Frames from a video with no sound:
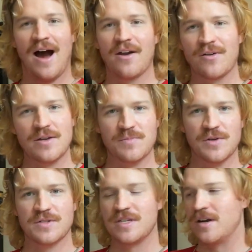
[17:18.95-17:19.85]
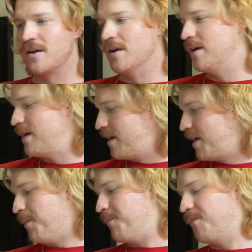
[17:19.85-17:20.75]
I don't need boots here.
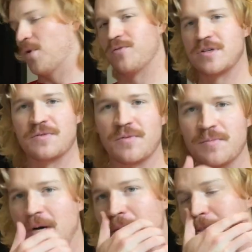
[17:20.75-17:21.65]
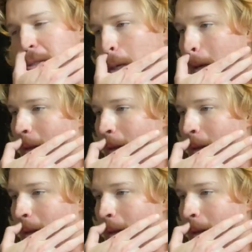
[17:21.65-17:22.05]
We're fishing from boats,